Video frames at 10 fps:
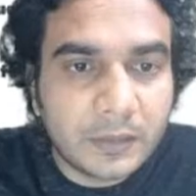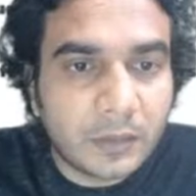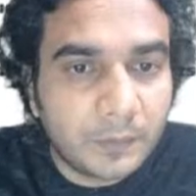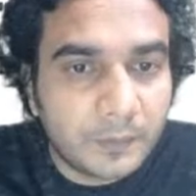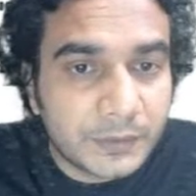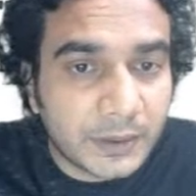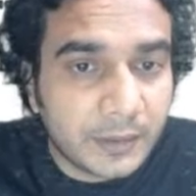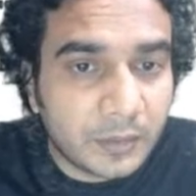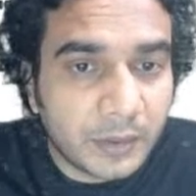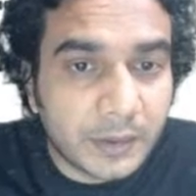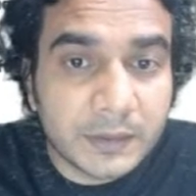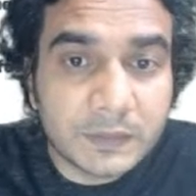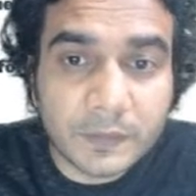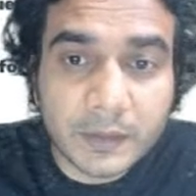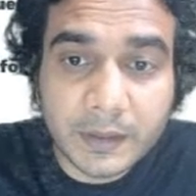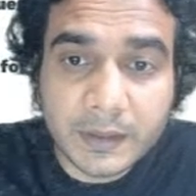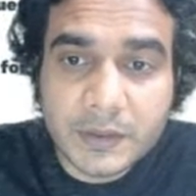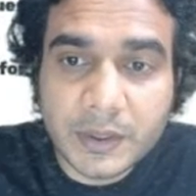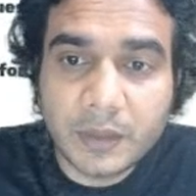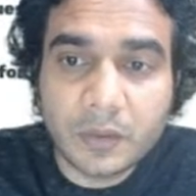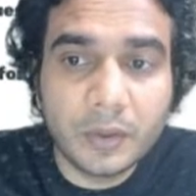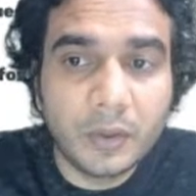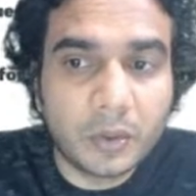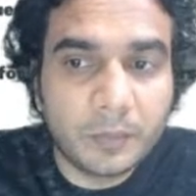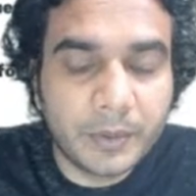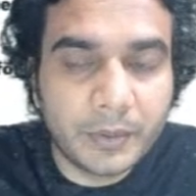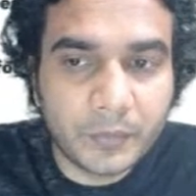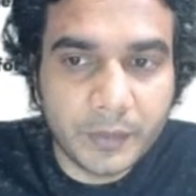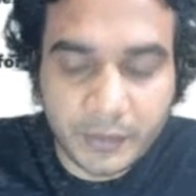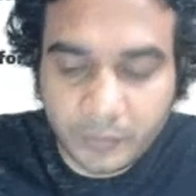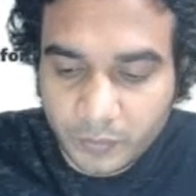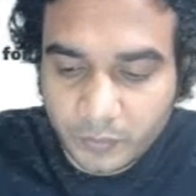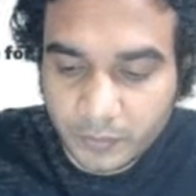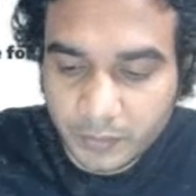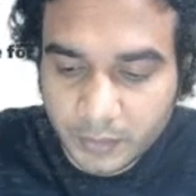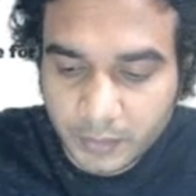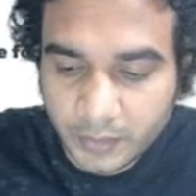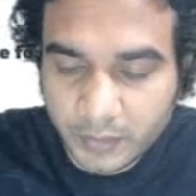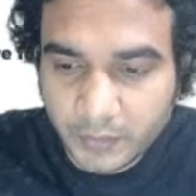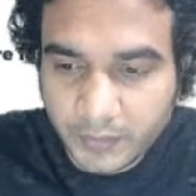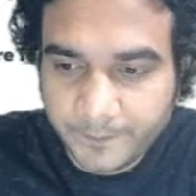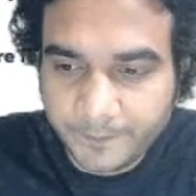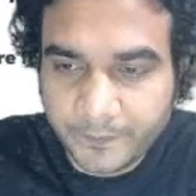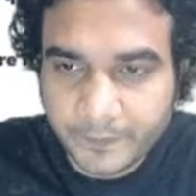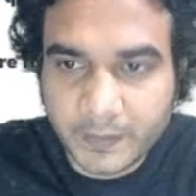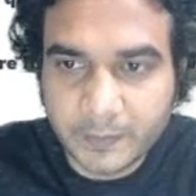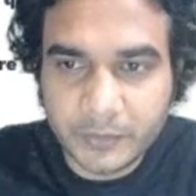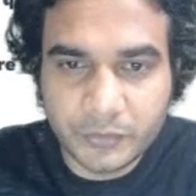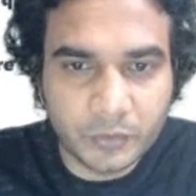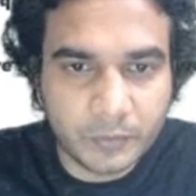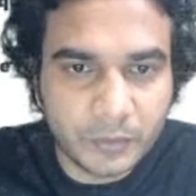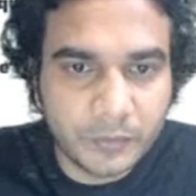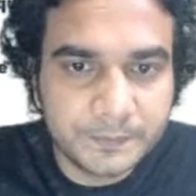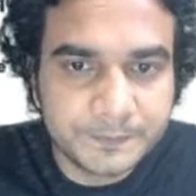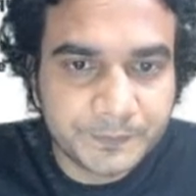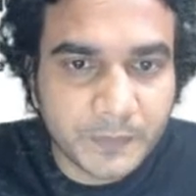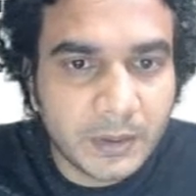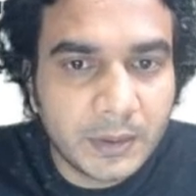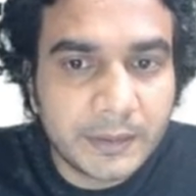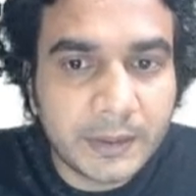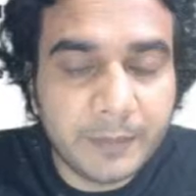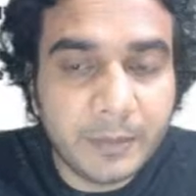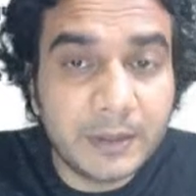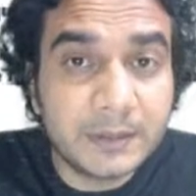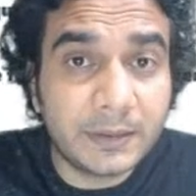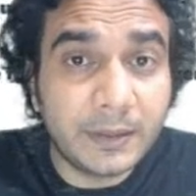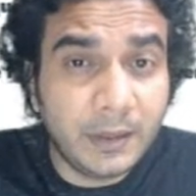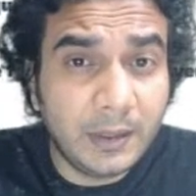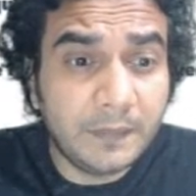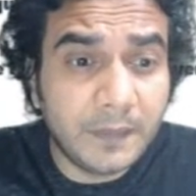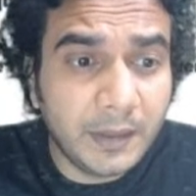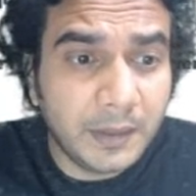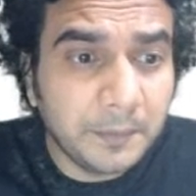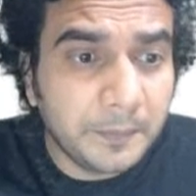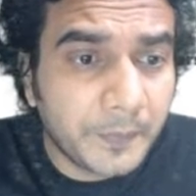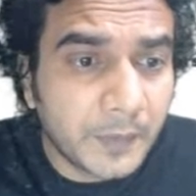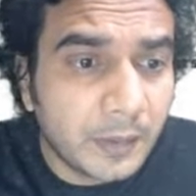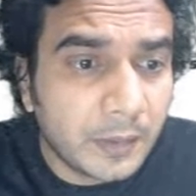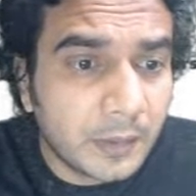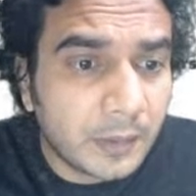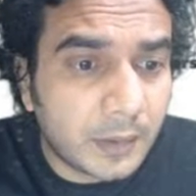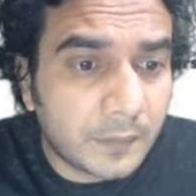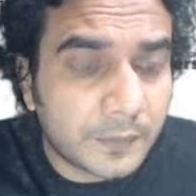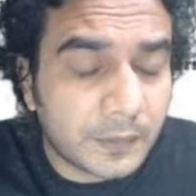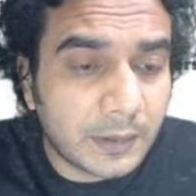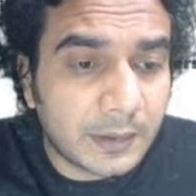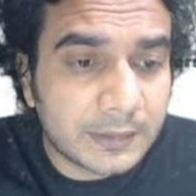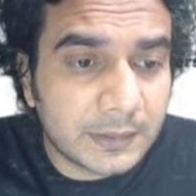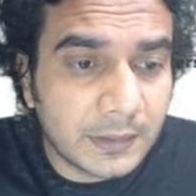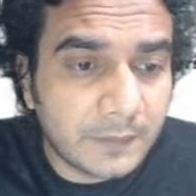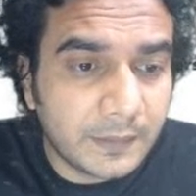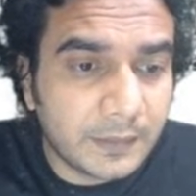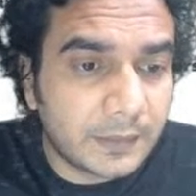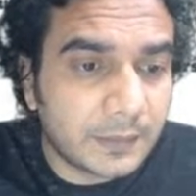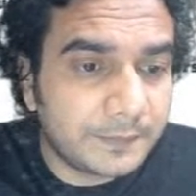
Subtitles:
contest Friday JEE on November 22. Okay, that means tomorrow. Timing is 11 a.m. For class 11th,